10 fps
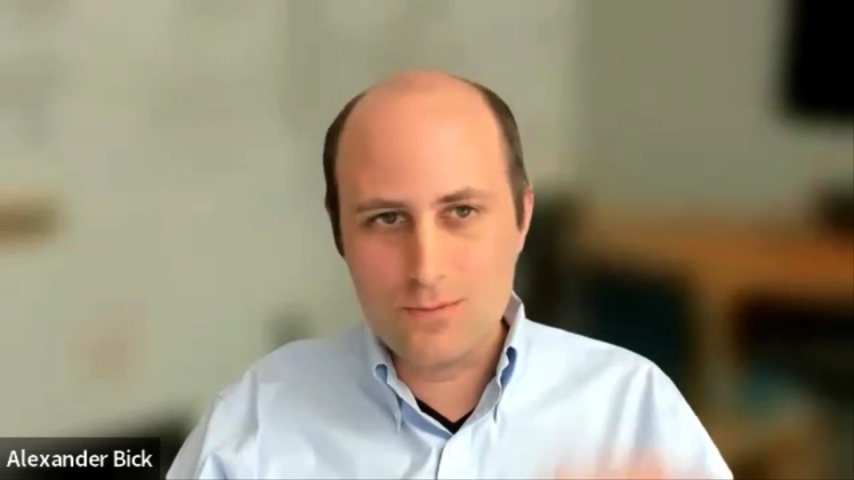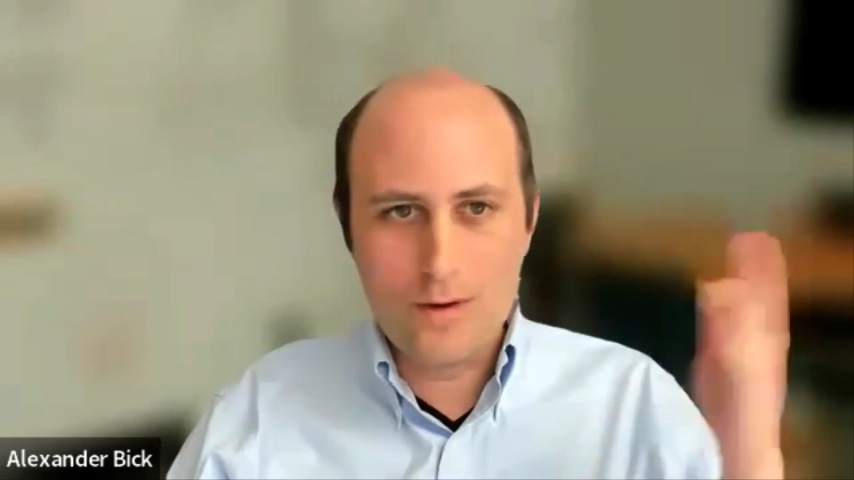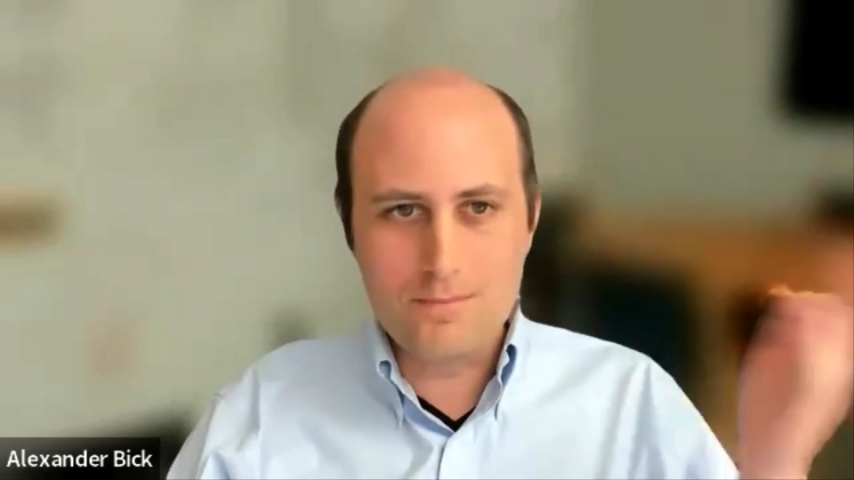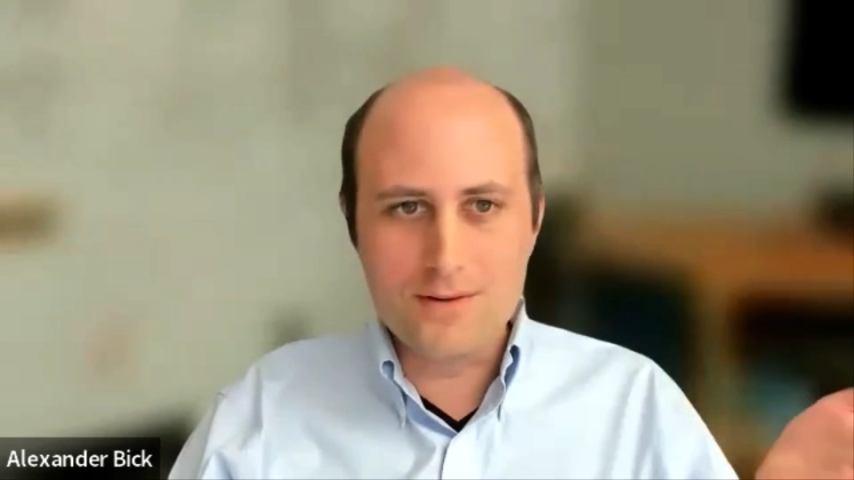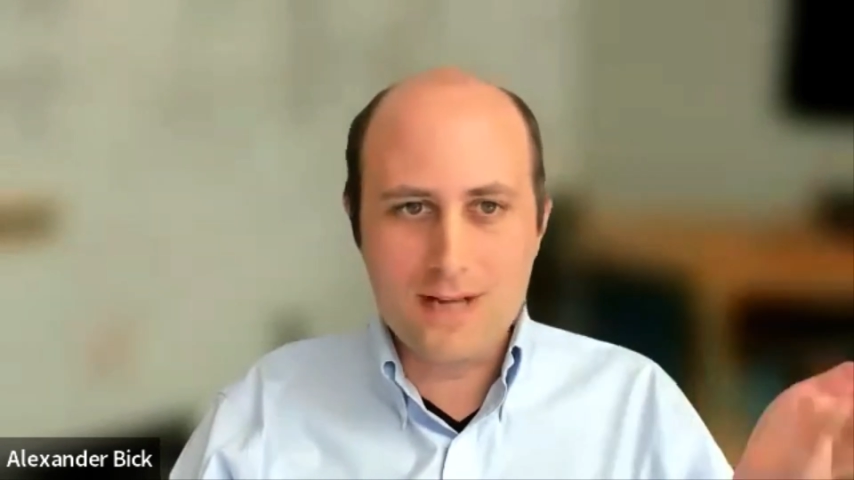
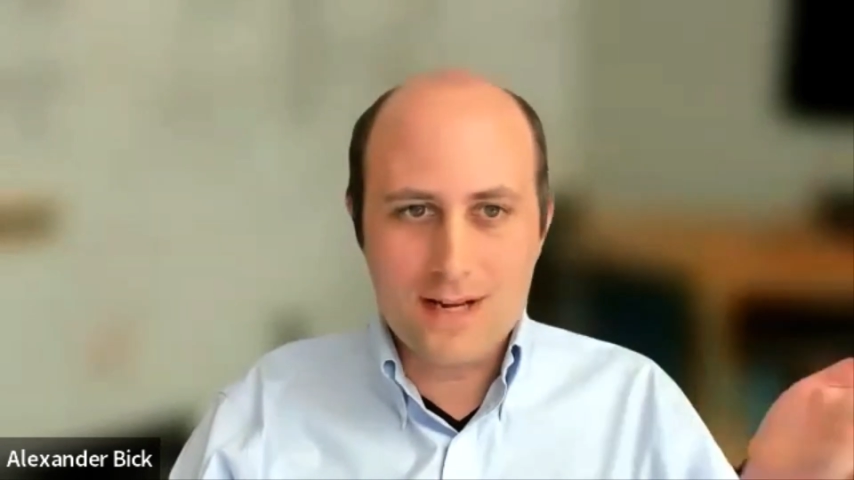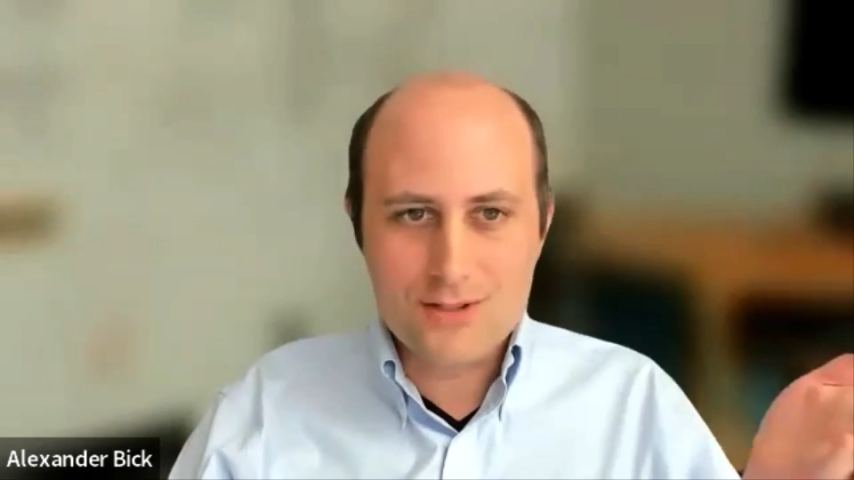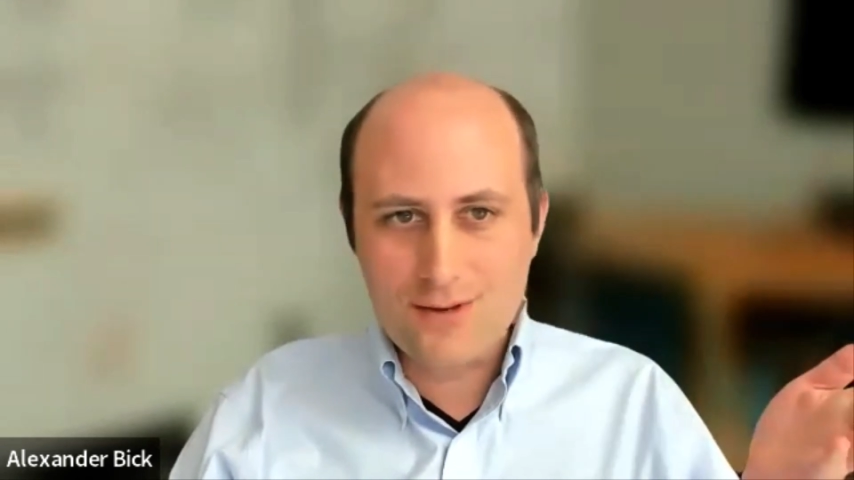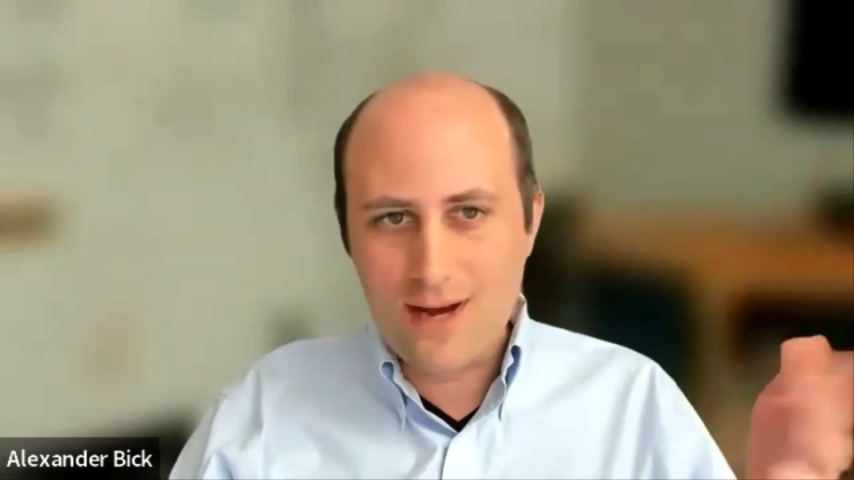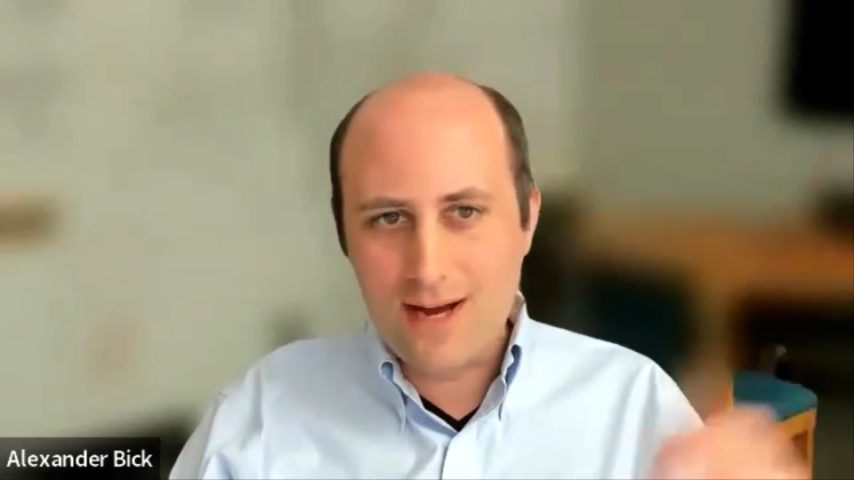what
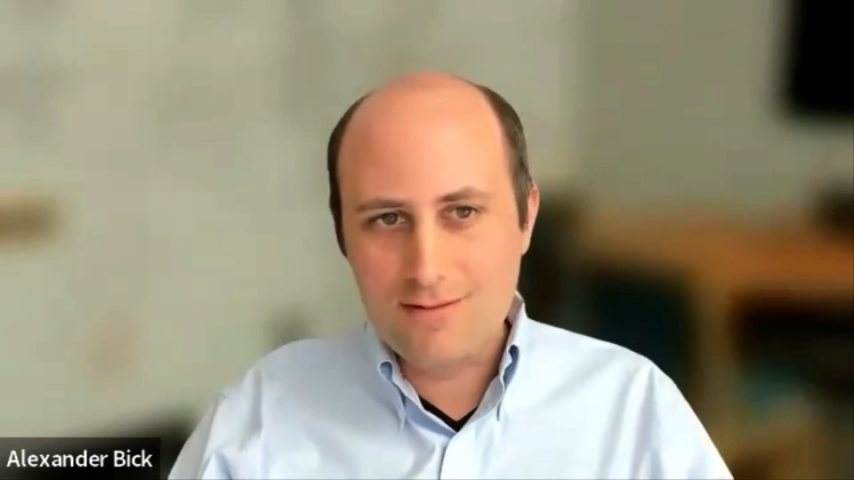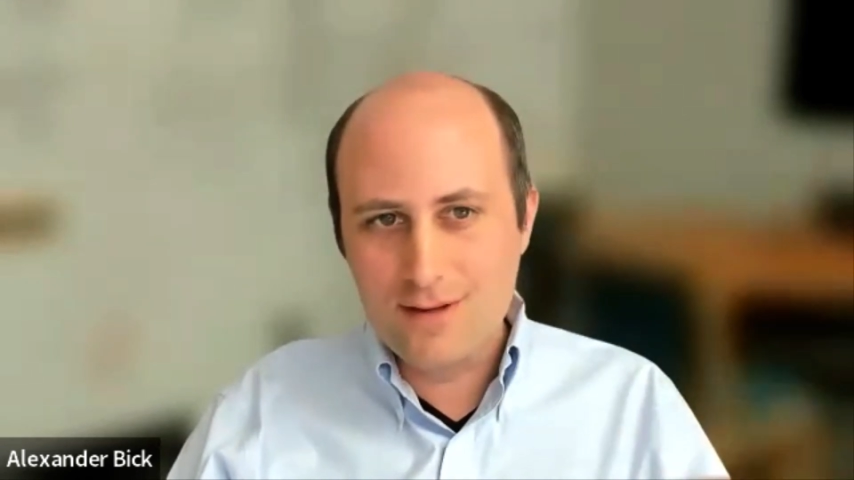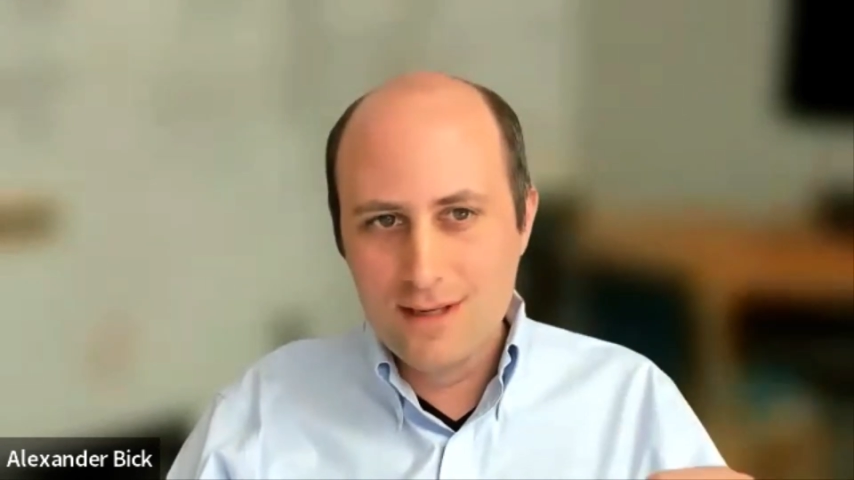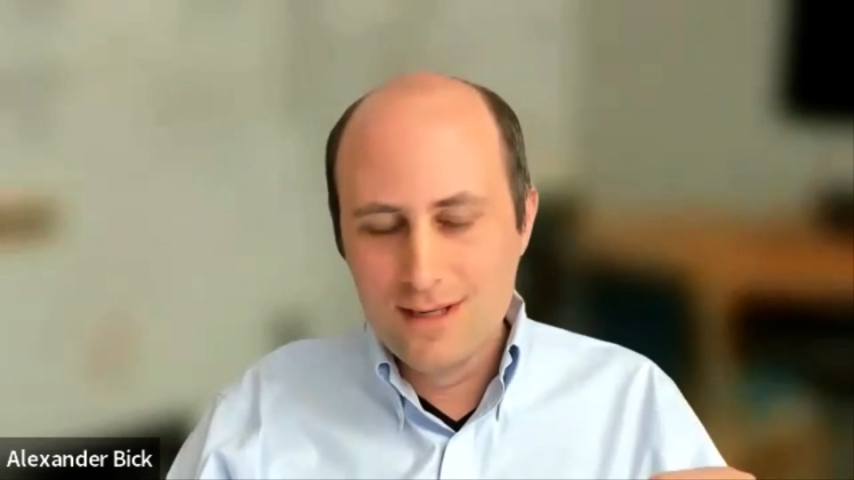mutation you have,